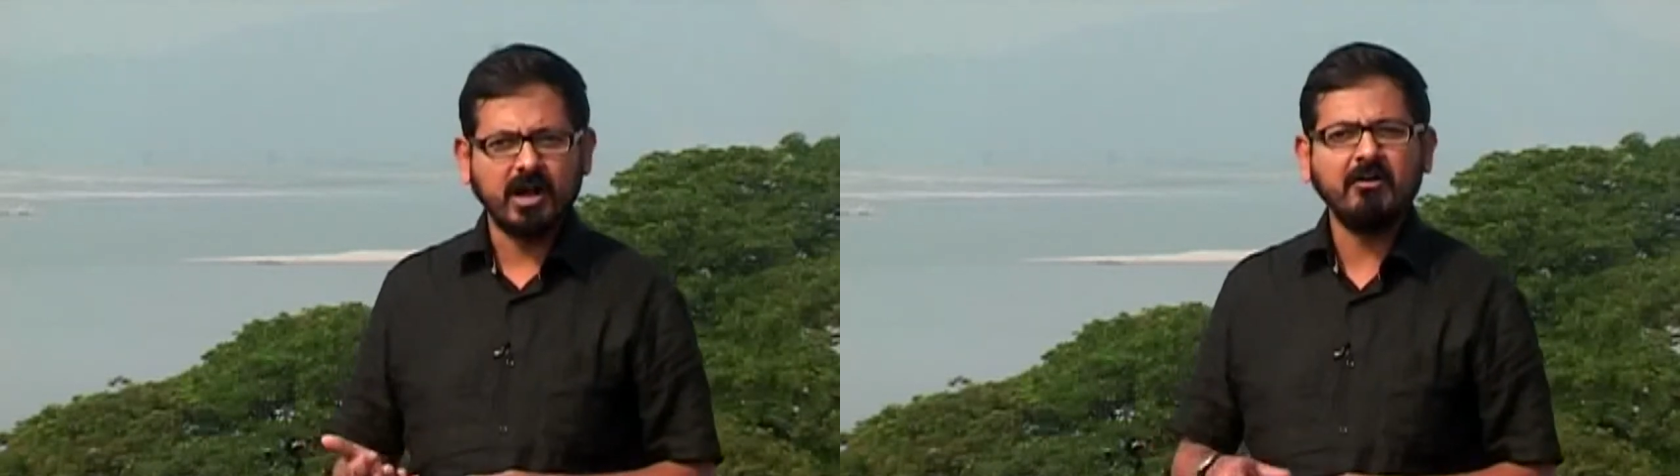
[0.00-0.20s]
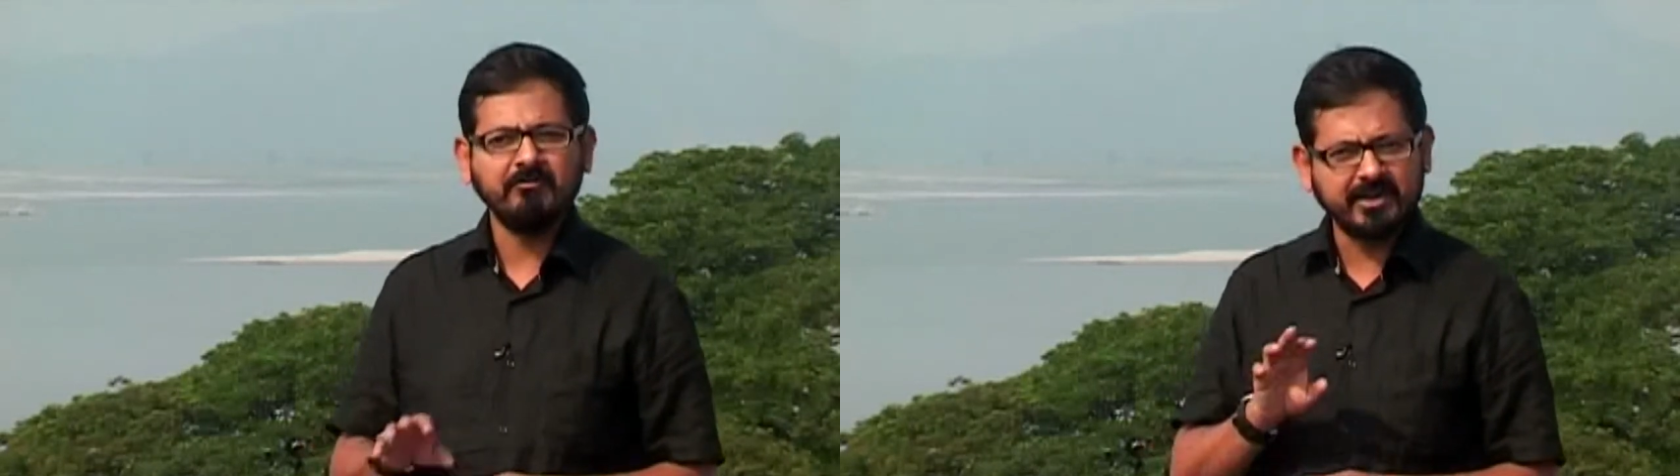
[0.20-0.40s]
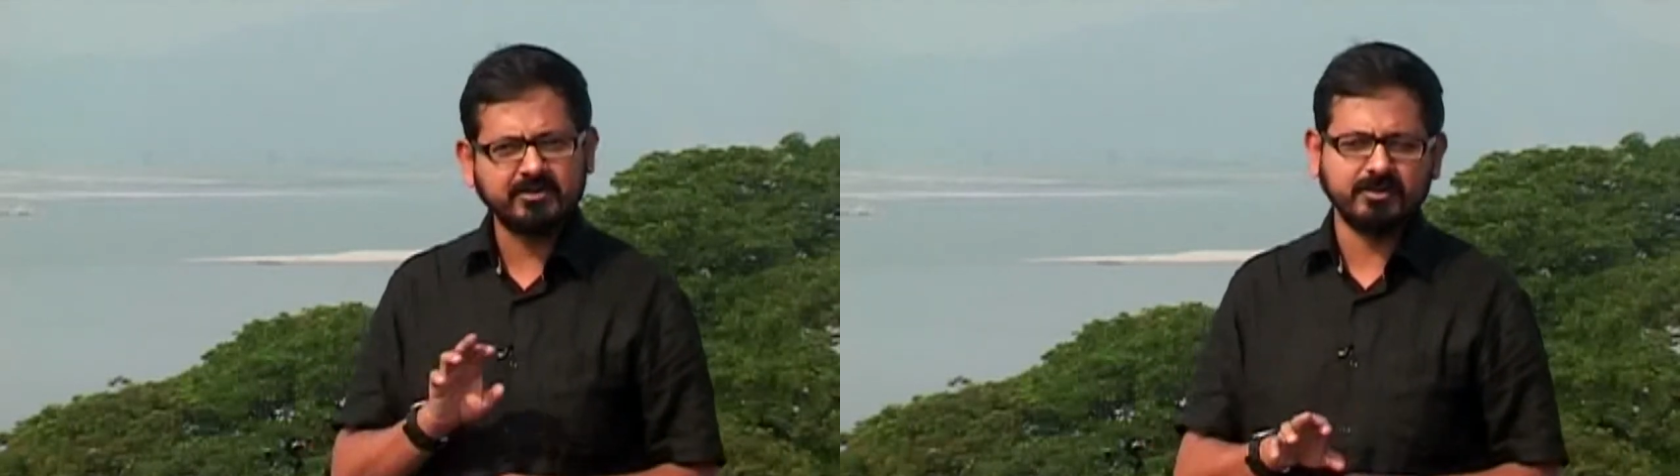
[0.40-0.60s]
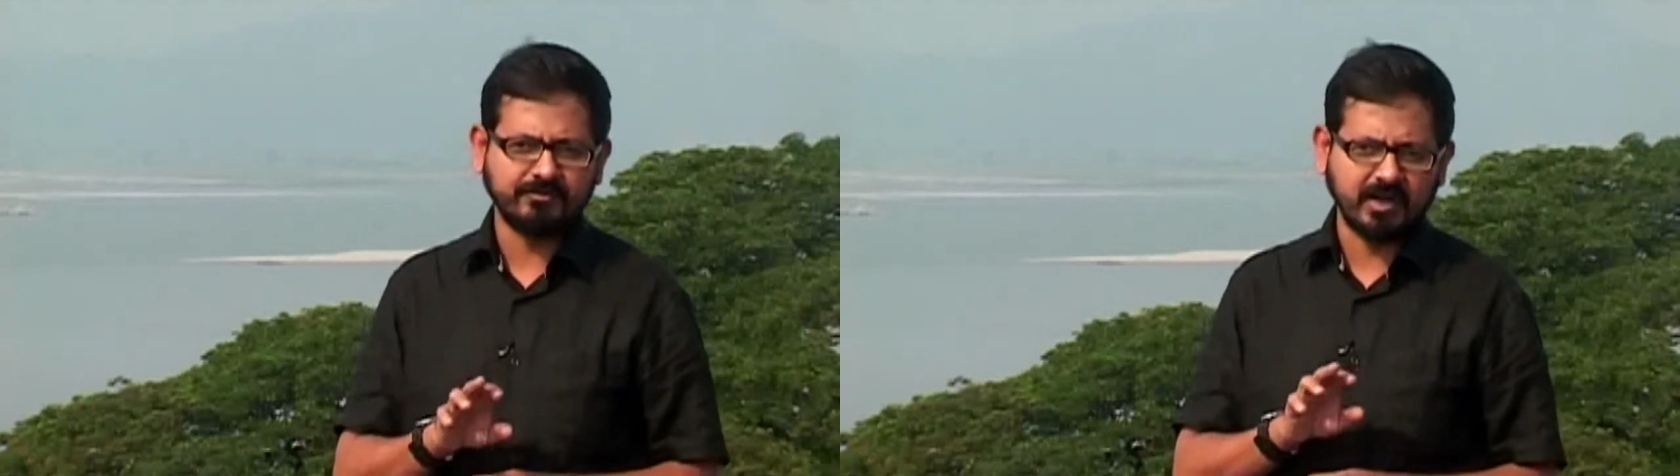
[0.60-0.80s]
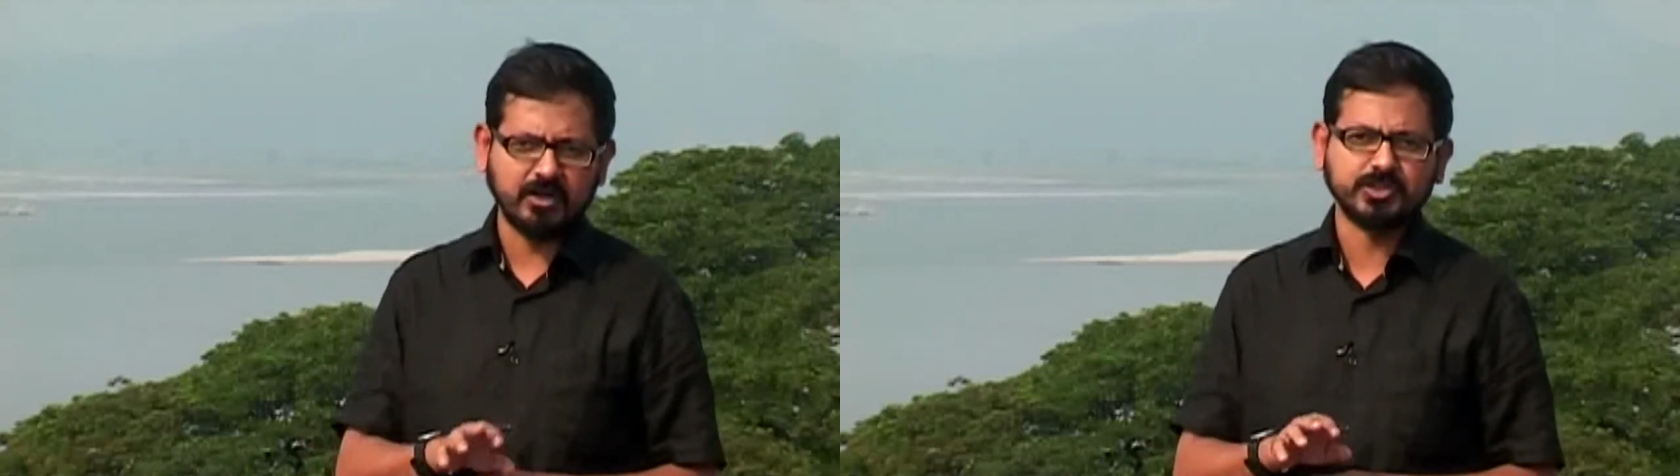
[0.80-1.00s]
Halfway into the
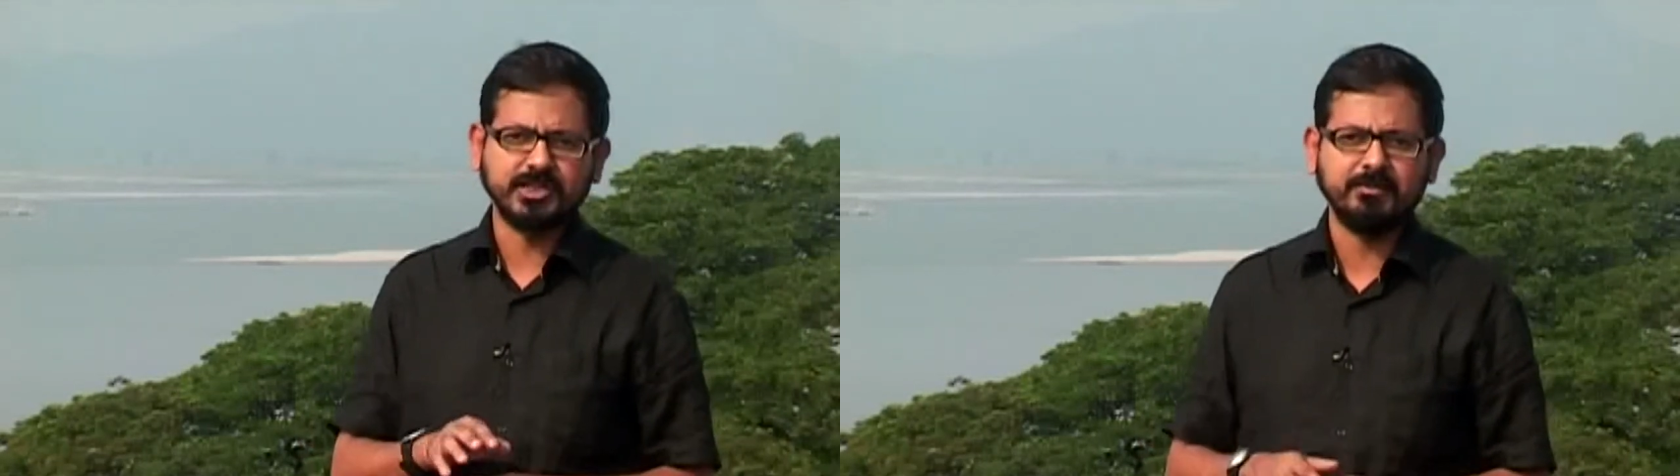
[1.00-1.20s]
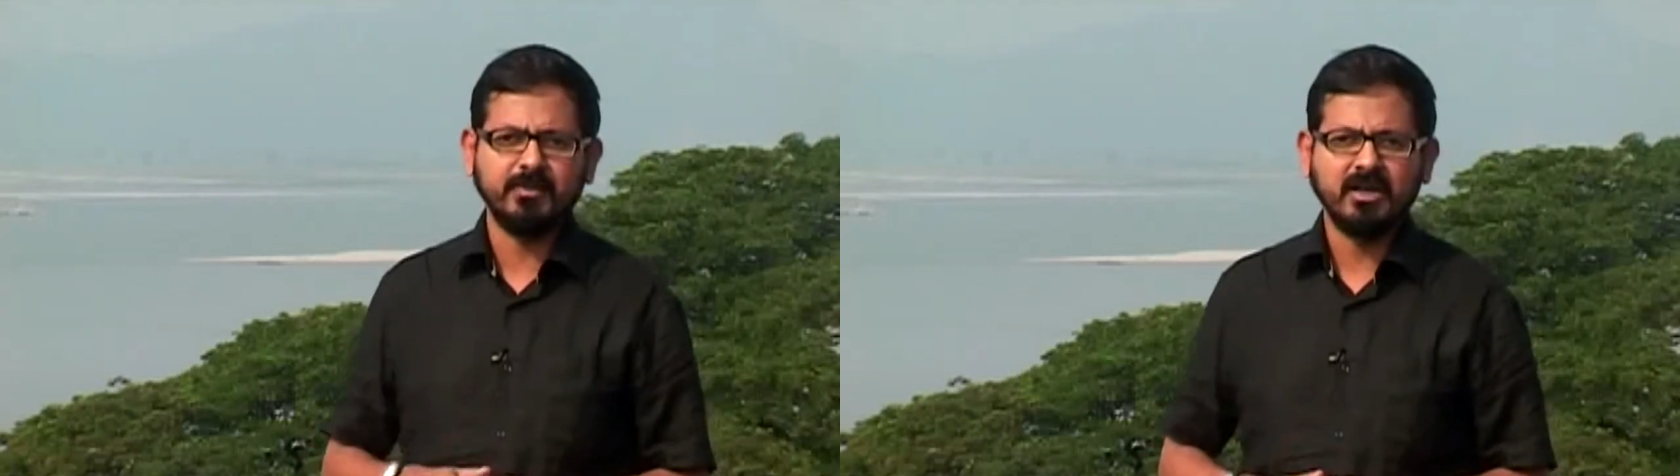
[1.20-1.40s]
fellowship,